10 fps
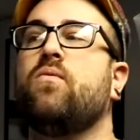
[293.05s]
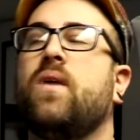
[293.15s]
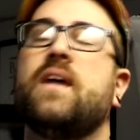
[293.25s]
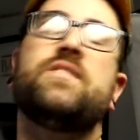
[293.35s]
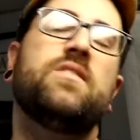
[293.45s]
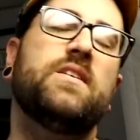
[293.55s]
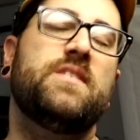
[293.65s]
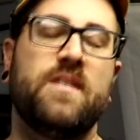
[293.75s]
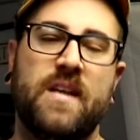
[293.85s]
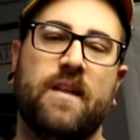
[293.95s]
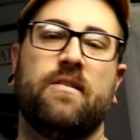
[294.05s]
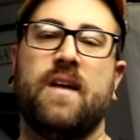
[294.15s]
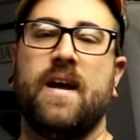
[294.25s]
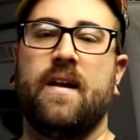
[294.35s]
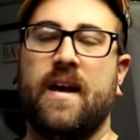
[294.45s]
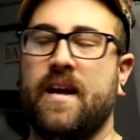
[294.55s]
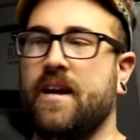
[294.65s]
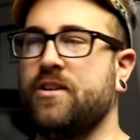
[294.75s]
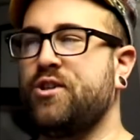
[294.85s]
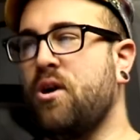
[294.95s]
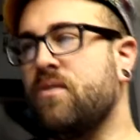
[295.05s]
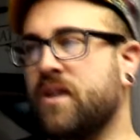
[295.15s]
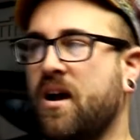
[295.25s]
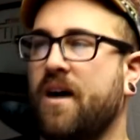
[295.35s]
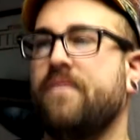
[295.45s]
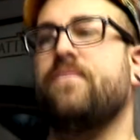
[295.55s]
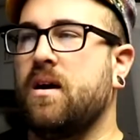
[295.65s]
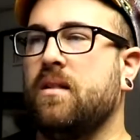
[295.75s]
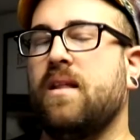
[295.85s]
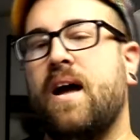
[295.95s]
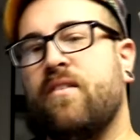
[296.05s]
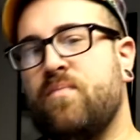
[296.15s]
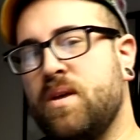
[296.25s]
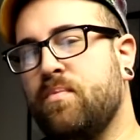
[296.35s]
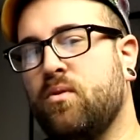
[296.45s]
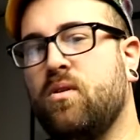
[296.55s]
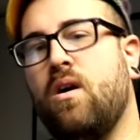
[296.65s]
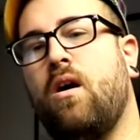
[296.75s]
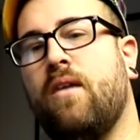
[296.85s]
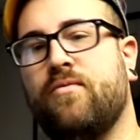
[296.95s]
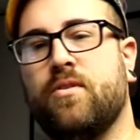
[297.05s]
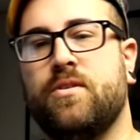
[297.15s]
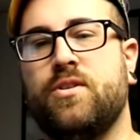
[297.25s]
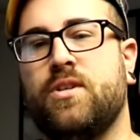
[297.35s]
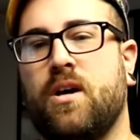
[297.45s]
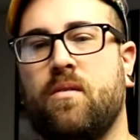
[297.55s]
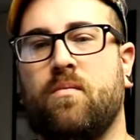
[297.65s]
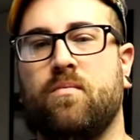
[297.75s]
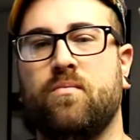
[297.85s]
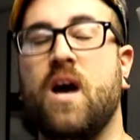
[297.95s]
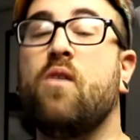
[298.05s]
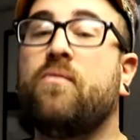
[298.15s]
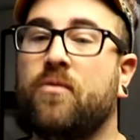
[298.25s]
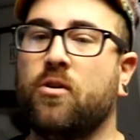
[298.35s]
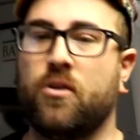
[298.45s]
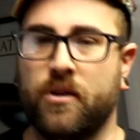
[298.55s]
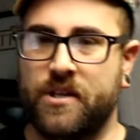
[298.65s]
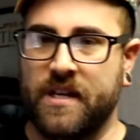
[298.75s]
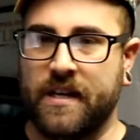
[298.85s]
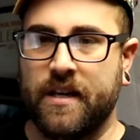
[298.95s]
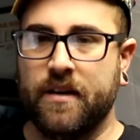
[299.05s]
When I took it to the internet and showed it off, a lot of people offered some helpful critique